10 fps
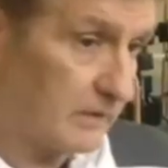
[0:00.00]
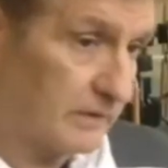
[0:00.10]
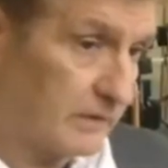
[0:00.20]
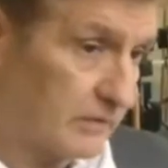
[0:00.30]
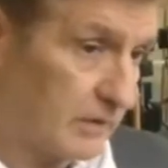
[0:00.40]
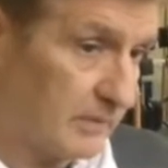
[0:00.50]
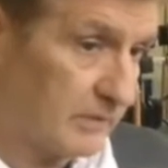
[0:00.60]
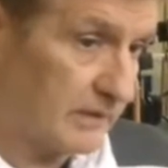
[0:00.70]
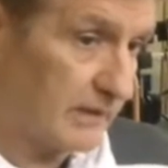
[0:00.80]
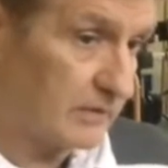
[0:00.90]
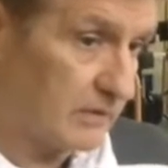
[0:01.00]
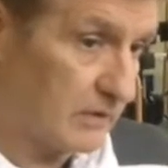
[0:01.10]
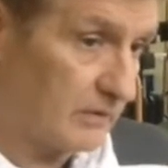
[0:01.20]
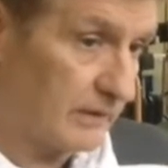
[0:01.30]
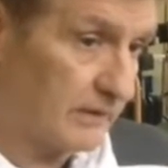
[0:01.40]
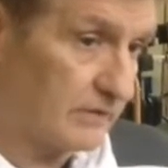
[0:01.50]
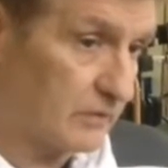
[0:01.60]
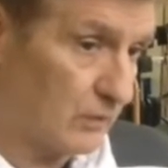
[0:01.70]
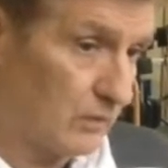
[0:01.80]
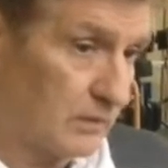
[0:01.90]
to describe just how tiring it is
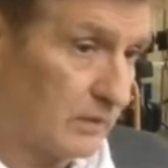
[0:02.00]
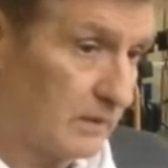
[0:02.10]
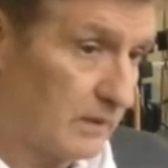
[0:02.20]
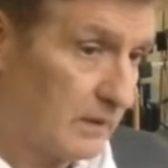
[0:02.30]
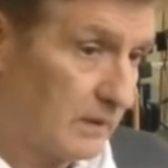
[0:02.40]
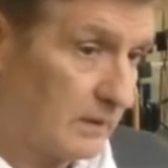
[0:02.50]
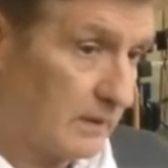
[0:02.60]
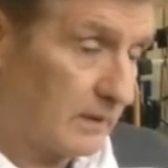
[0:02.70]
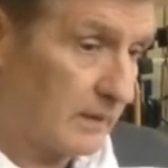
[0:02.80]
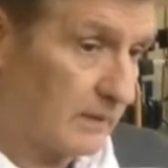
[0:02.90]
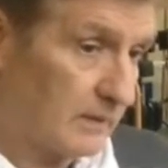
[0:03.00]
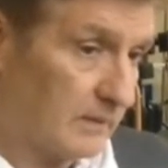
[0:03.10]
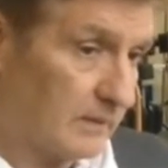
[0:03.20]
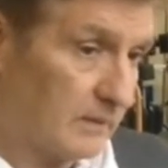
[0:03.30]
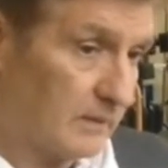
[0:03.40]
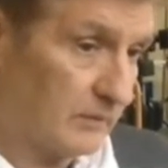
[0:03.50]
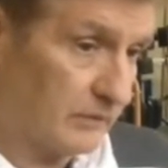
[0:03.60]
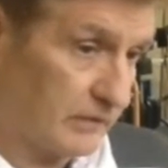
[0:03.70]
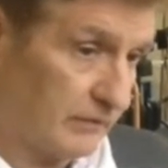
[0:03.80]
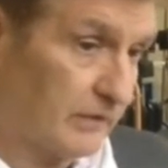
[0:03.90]
to walk. And
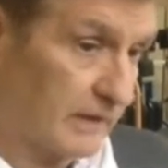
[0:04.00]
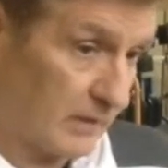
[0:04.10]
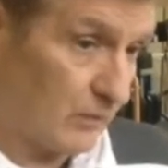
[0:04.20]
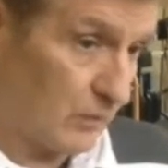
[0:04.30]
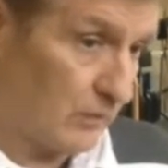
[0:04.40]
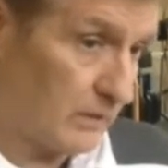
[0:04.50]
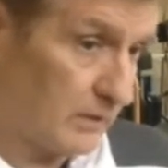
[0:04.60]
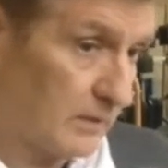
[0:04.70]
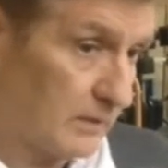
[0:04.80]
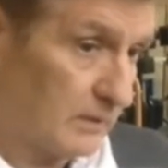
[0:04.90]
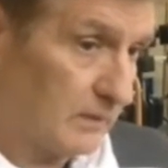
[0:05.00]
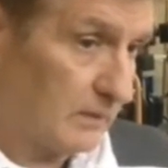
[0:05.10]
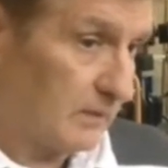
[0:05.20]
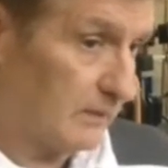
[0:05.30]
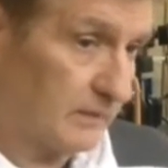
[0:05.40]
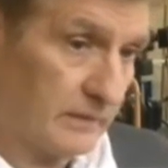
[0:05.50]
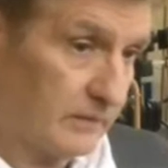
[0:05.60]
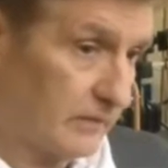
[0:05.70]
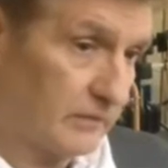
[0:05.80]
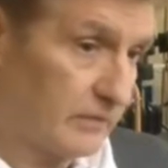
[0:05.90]
obviously, if you can walk,
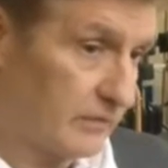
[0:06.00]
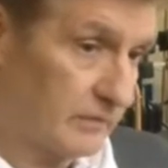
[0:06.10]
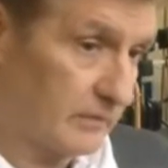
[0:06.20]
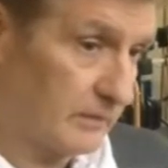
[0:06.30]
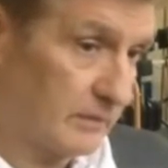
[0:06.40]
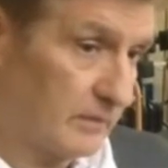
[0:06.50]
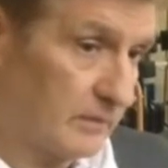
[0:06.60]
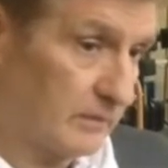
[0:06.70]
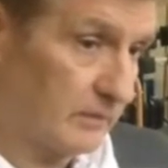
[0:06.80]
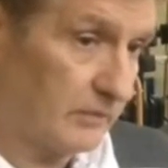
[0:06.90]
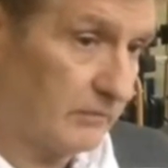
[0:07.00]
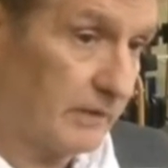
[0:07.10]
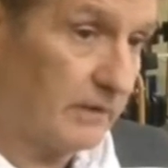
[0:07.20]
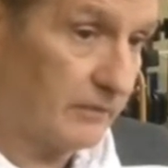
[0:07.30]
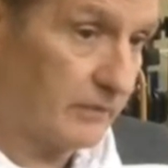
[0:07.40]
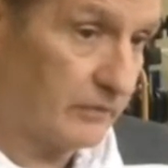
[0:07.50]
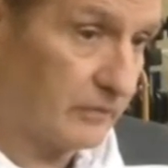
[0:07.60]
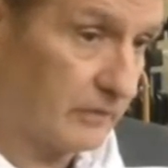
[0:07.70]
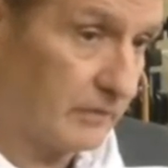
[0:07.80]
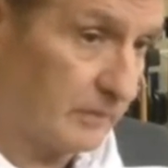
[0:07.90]
it's just, you know, you really feel as
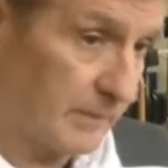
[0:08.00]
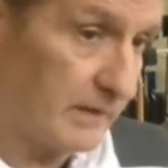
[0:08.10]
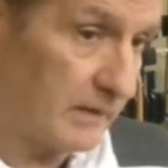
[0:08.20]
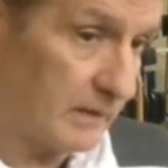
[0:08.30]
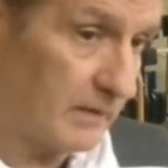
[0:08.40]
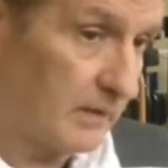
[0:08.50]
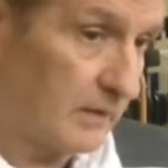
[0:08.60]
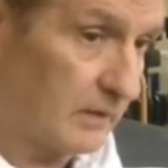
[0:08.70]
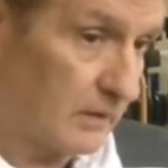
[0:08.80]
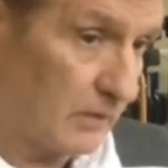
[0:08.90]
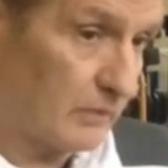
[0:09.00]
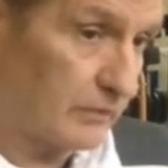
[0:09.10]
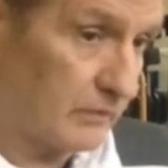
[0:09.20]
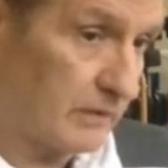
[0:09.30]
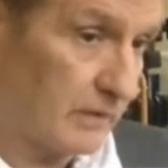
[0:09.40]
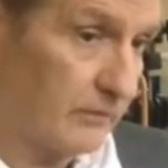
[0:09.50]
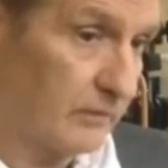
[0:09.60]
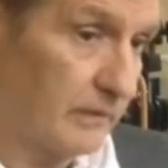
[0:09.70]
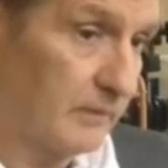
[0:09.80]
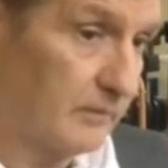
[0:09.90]
though you're making goals to recovery.